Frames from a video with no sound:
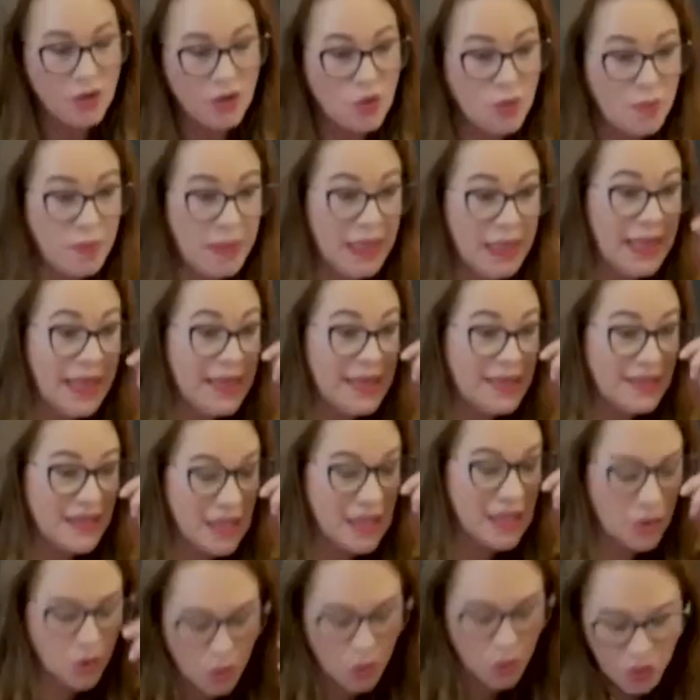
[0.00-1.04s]
to be
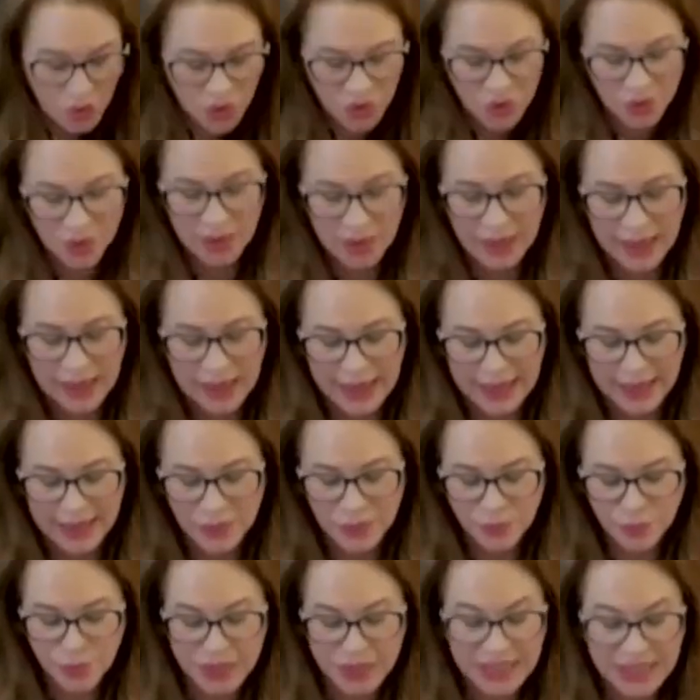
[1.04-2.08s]

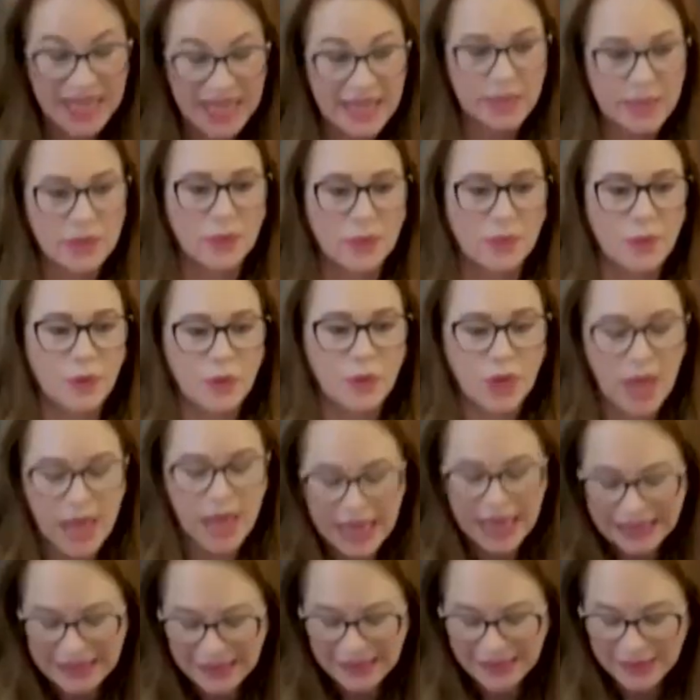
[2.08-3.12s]
institutionalized, predictable,
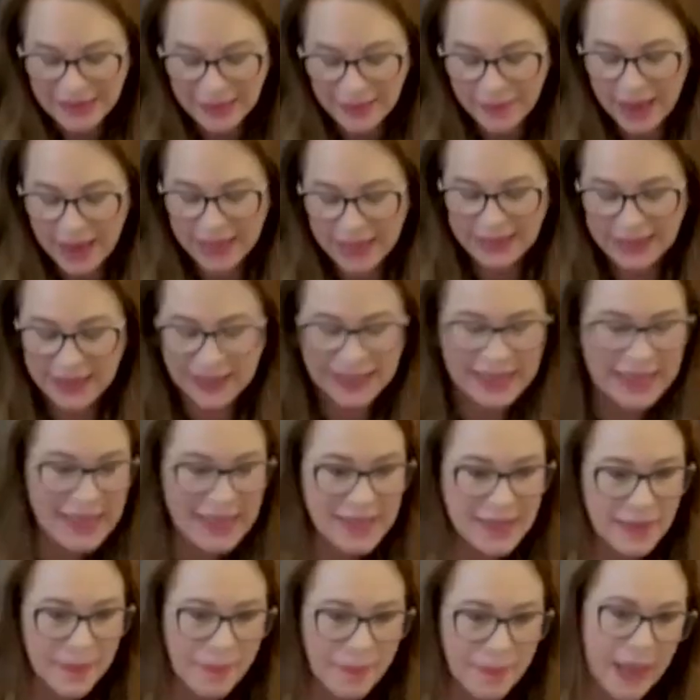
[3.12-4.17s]
systematic,
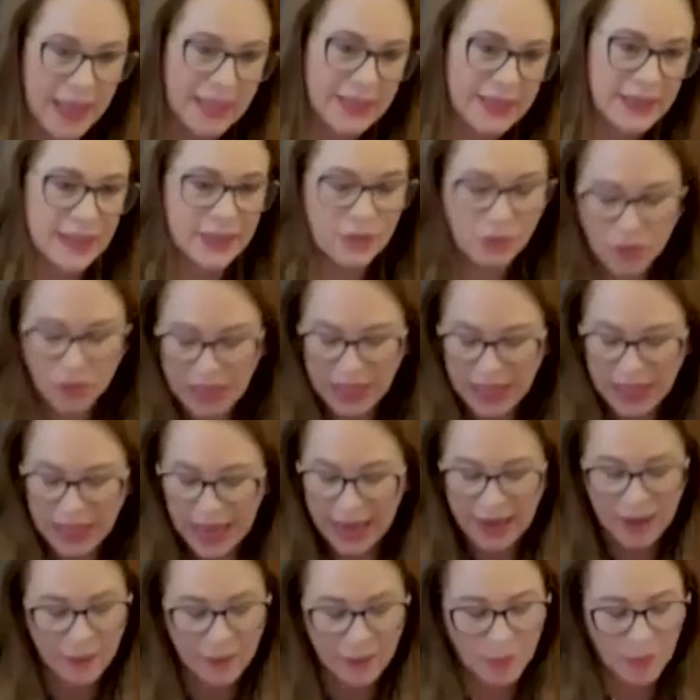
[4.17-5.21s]
independent,
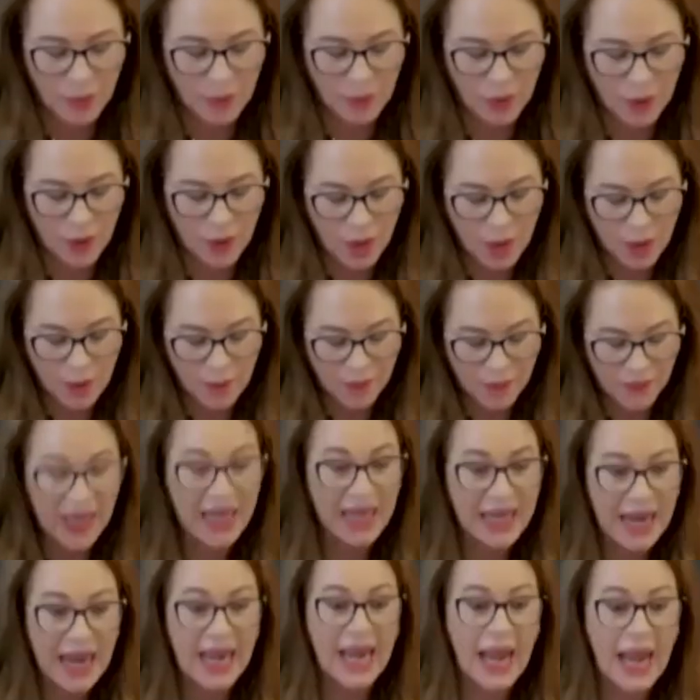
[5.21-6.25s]
reliable,
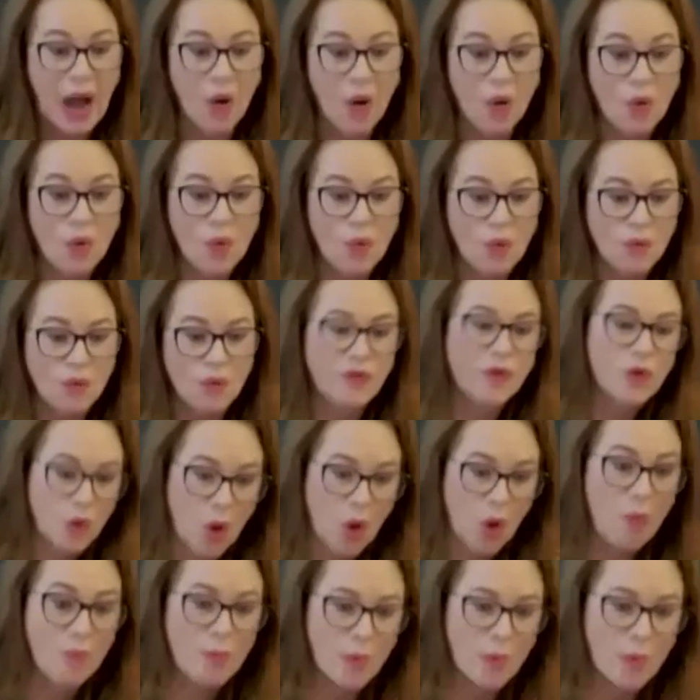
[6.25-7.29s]
and allow for
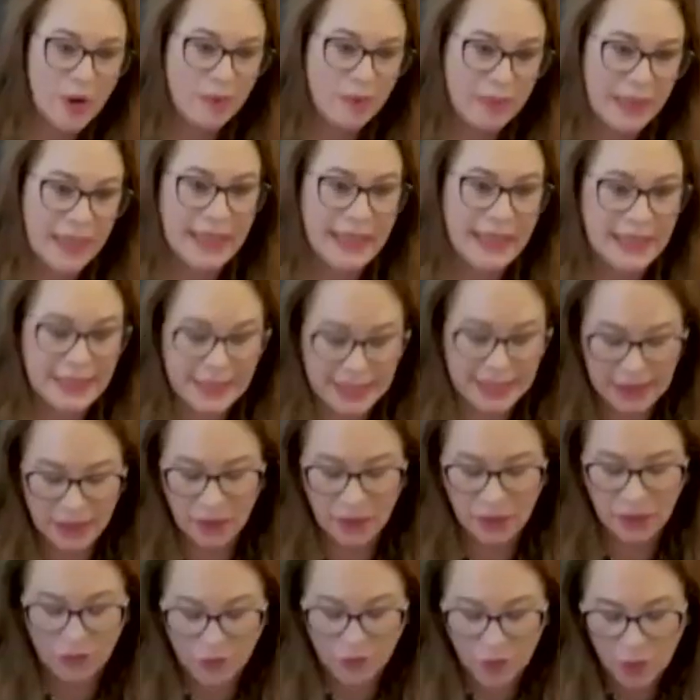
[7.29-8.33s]
comparability,
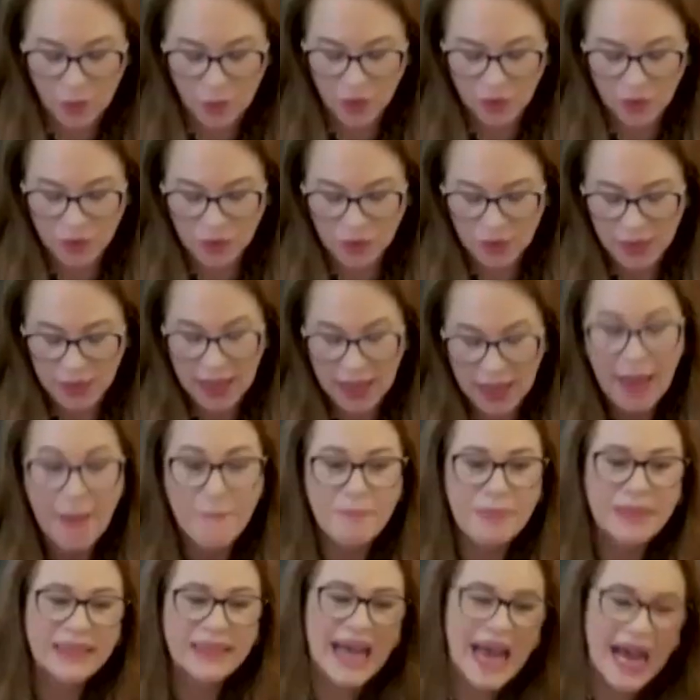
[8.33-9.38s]
of course.
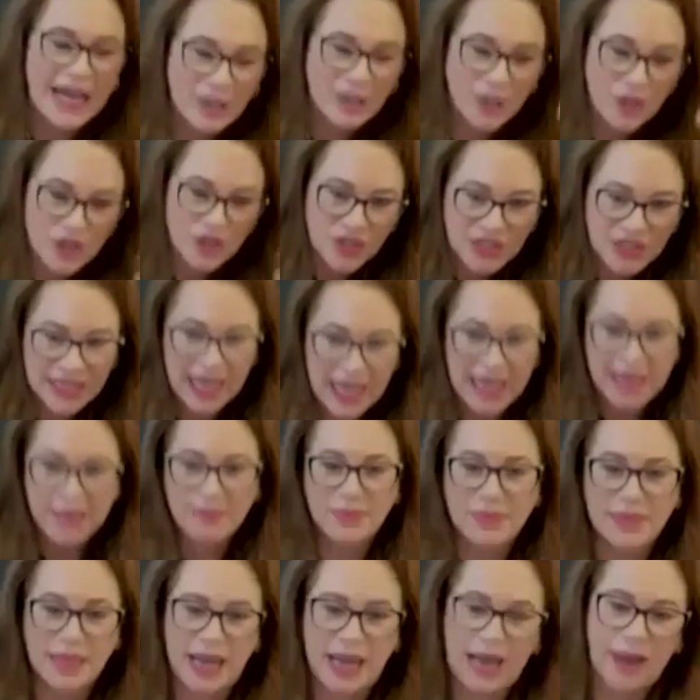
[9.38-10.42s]
But at the
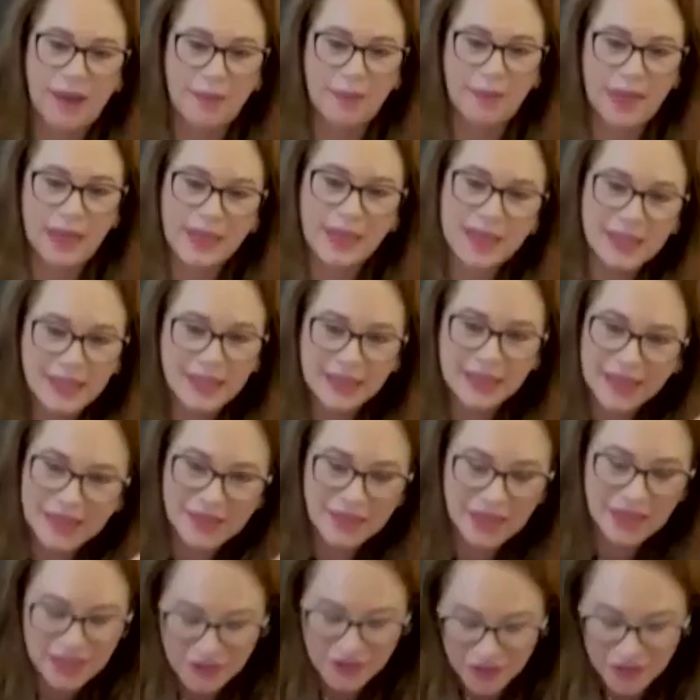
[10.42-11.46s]
same time,
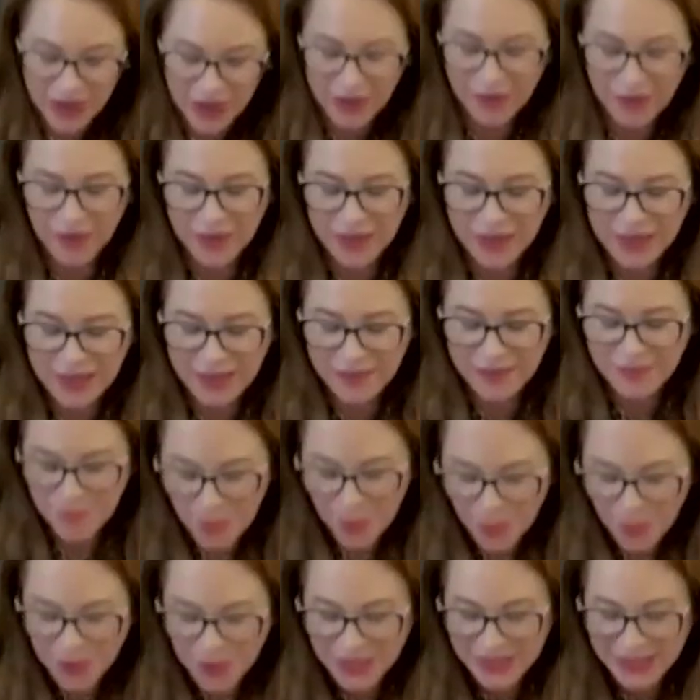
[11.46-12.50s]
this is very
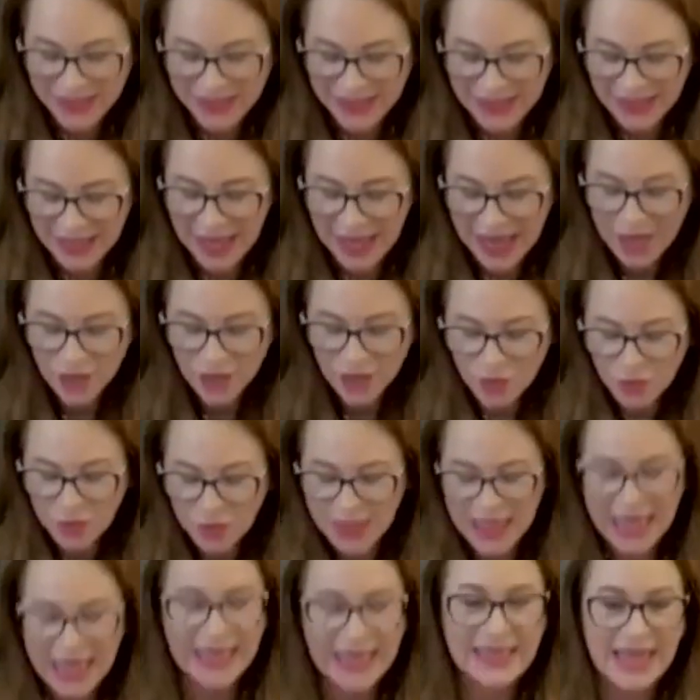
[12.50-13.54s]
important, to
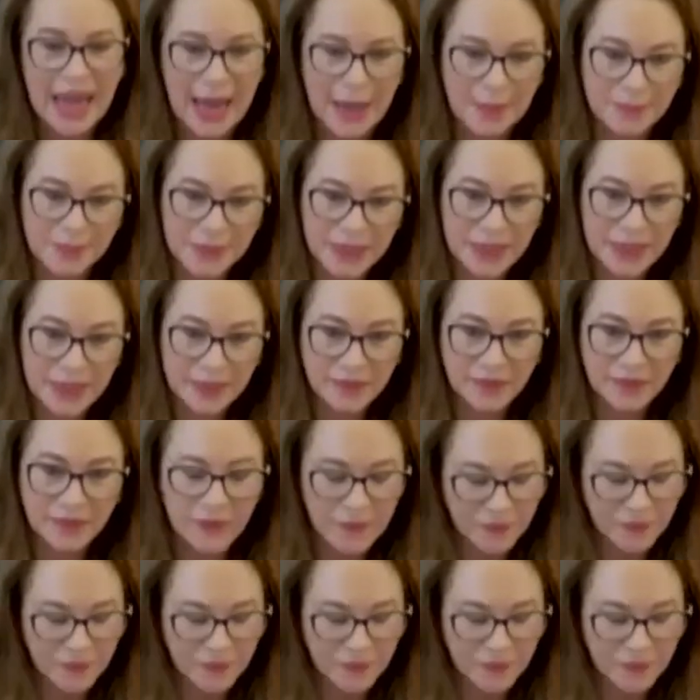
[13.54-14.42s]
be adaptive,